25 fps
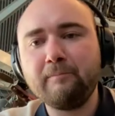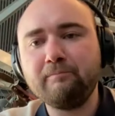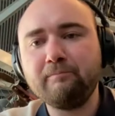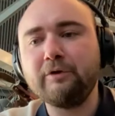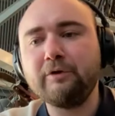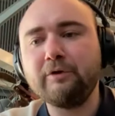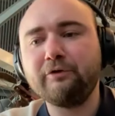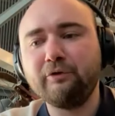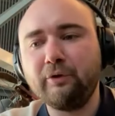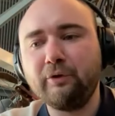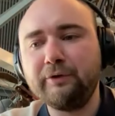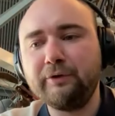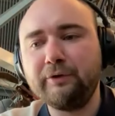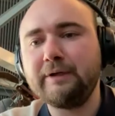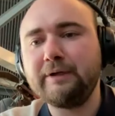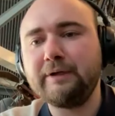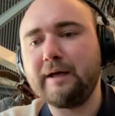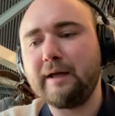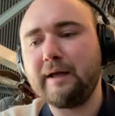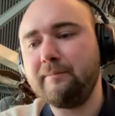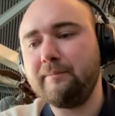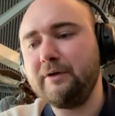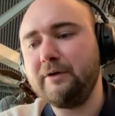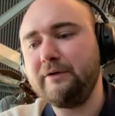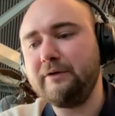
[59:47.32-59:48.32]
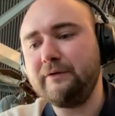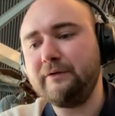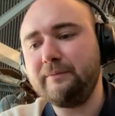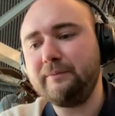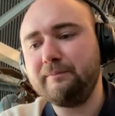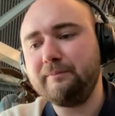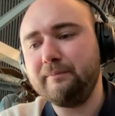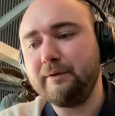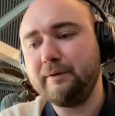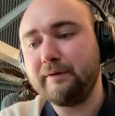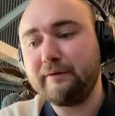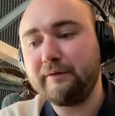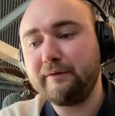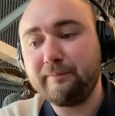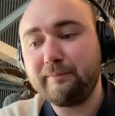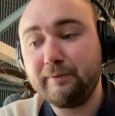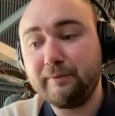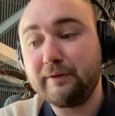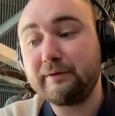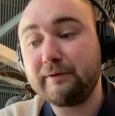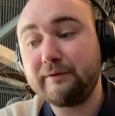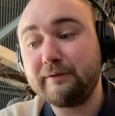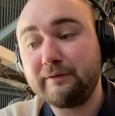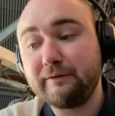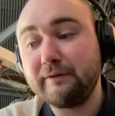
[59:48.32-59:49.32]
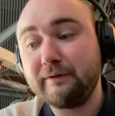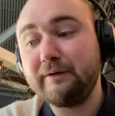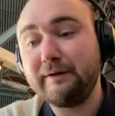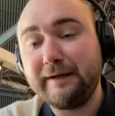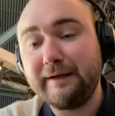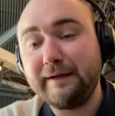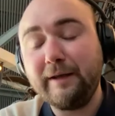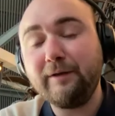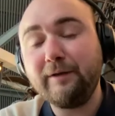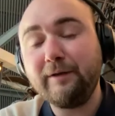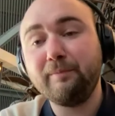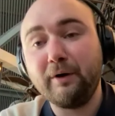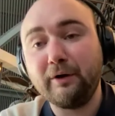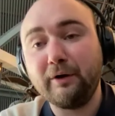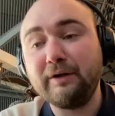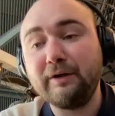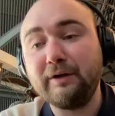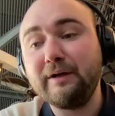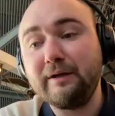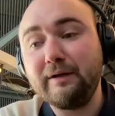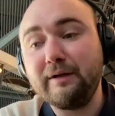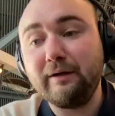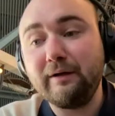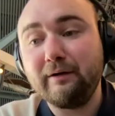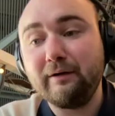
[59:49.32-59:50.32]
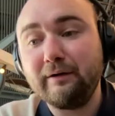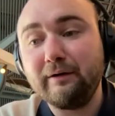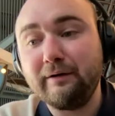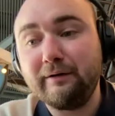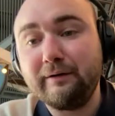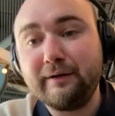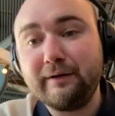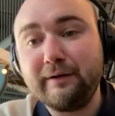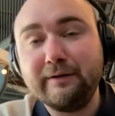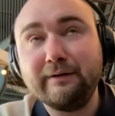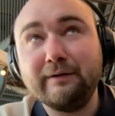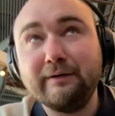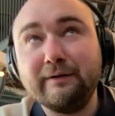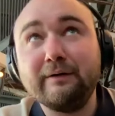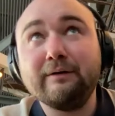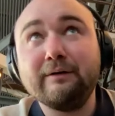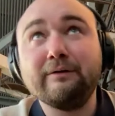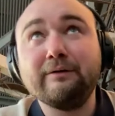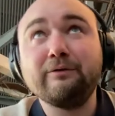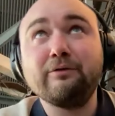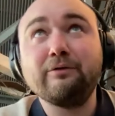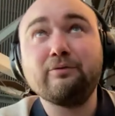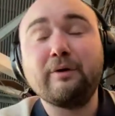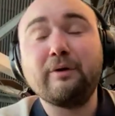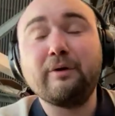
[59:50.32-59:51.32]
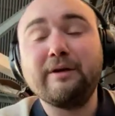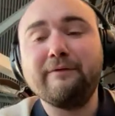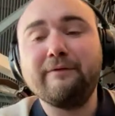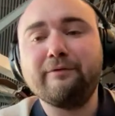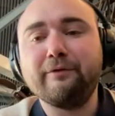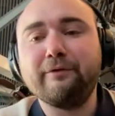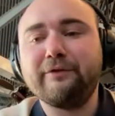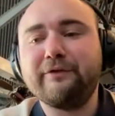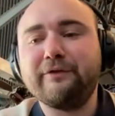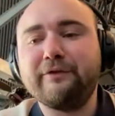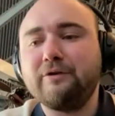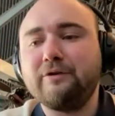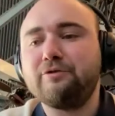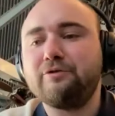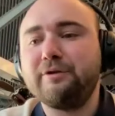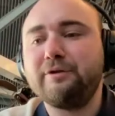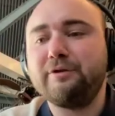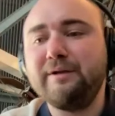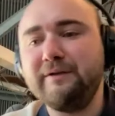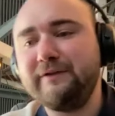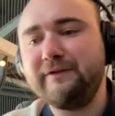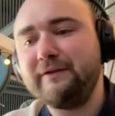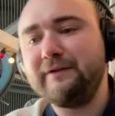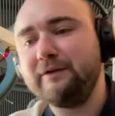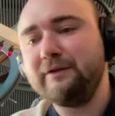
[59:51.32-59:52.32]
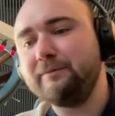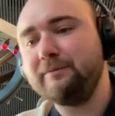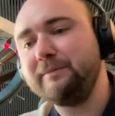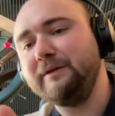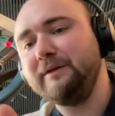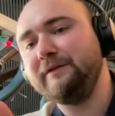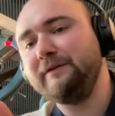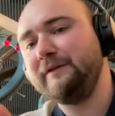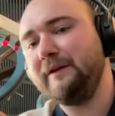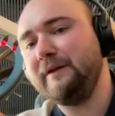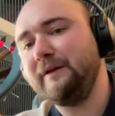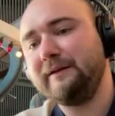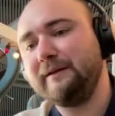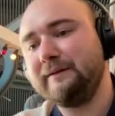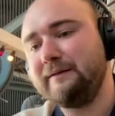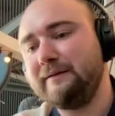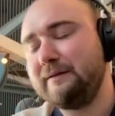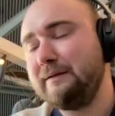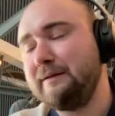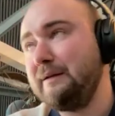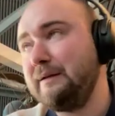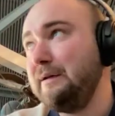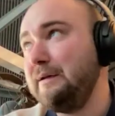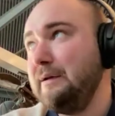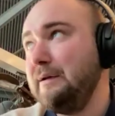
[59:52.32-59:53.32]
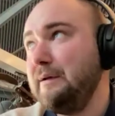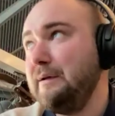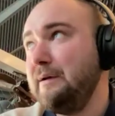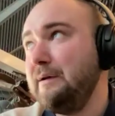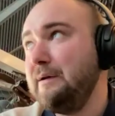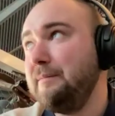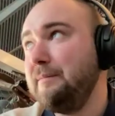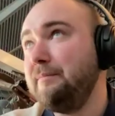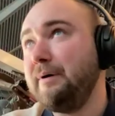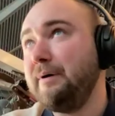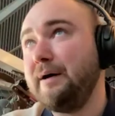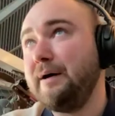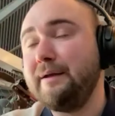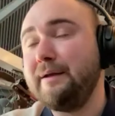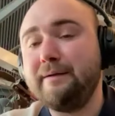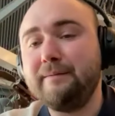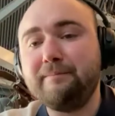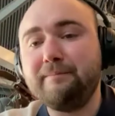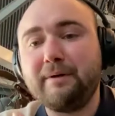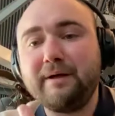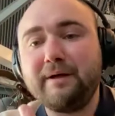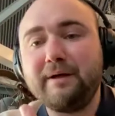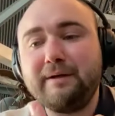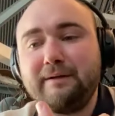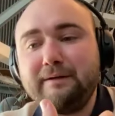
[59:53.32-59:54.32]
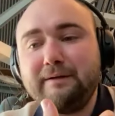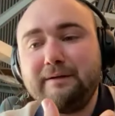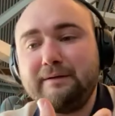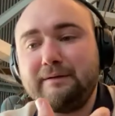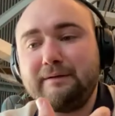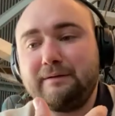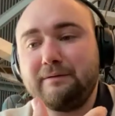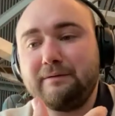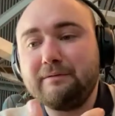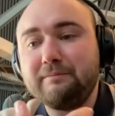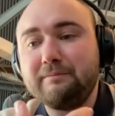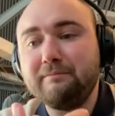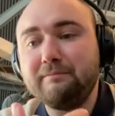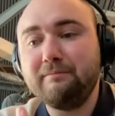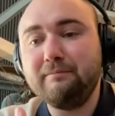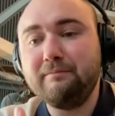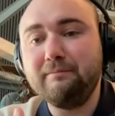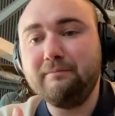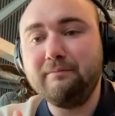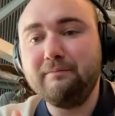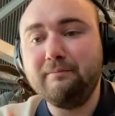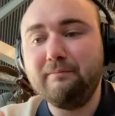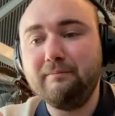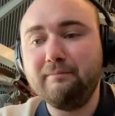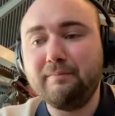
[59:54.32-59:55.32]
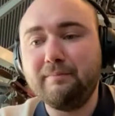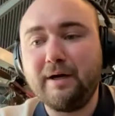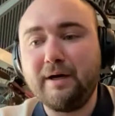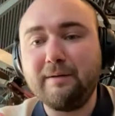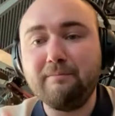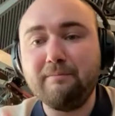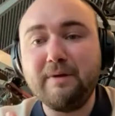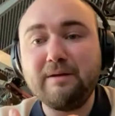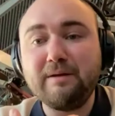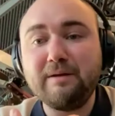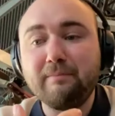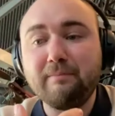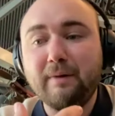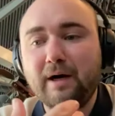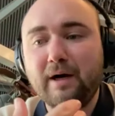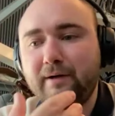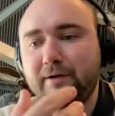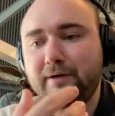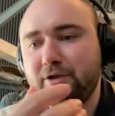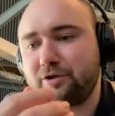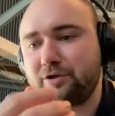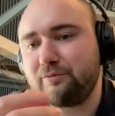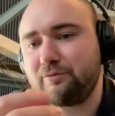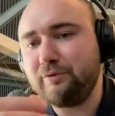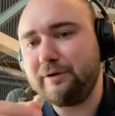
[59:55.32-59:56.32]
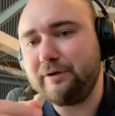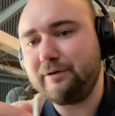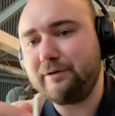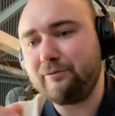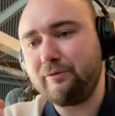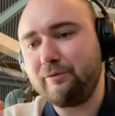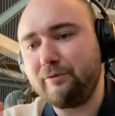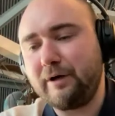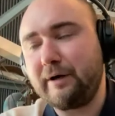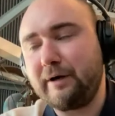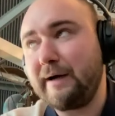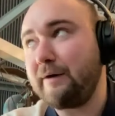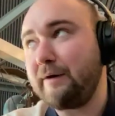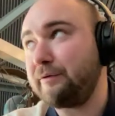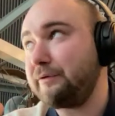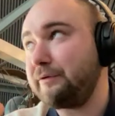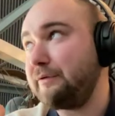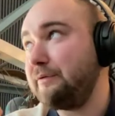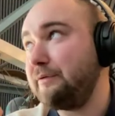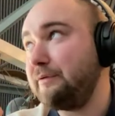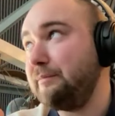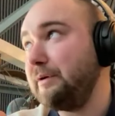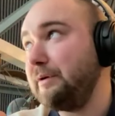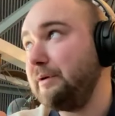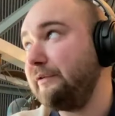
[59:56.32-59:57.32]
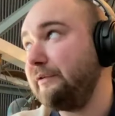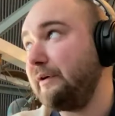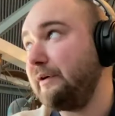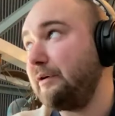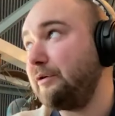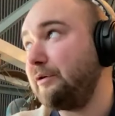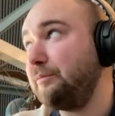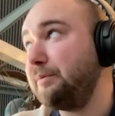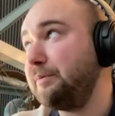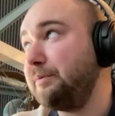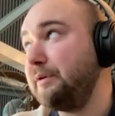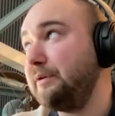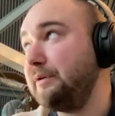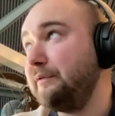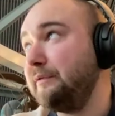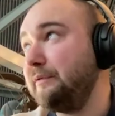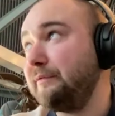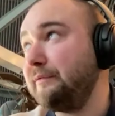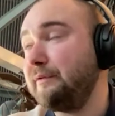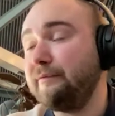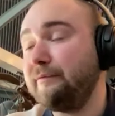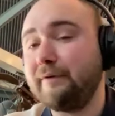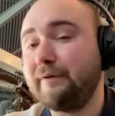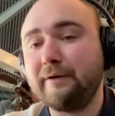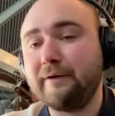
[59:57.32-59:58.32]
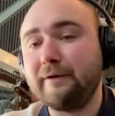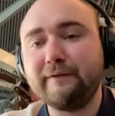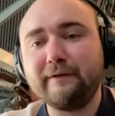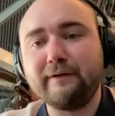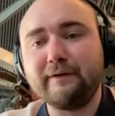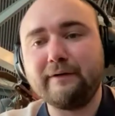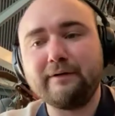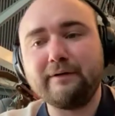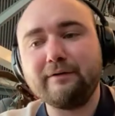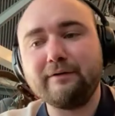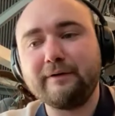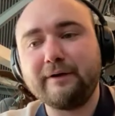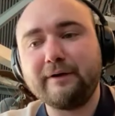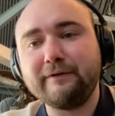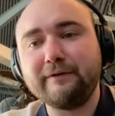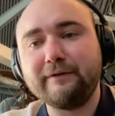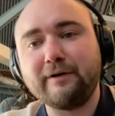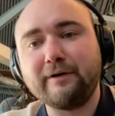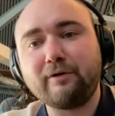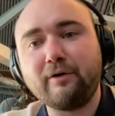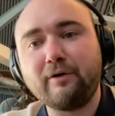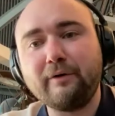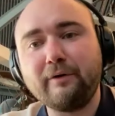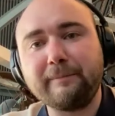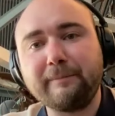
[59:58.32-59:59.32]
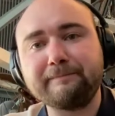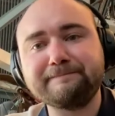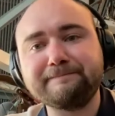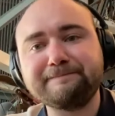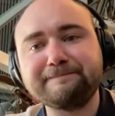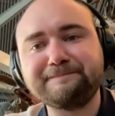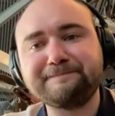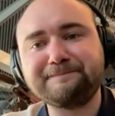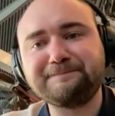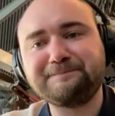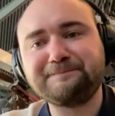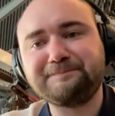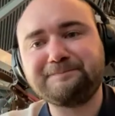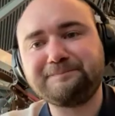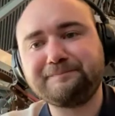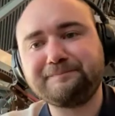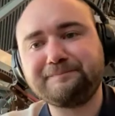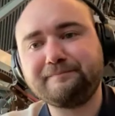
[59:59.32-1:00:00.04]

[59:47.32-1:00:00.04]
because northern climate, but mm -hmm. but uh, late budding uh, in uh, the 21st century still means that by by the by mid March we're we're out. The buds are open. The, the vines are the vines are growing. I